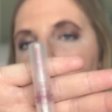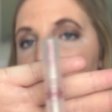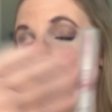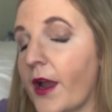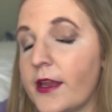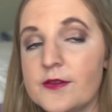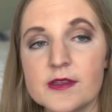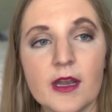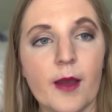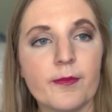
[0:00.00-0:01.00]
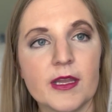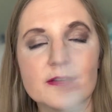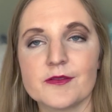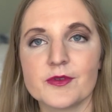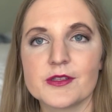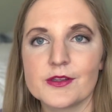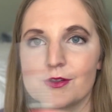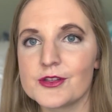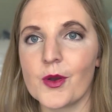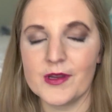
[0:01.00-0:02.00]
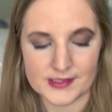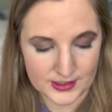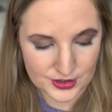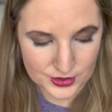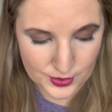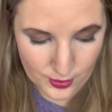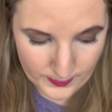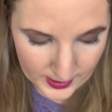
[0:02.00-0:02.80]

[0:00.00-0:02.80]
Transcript: that's why I used it up because it was so easy just throw on my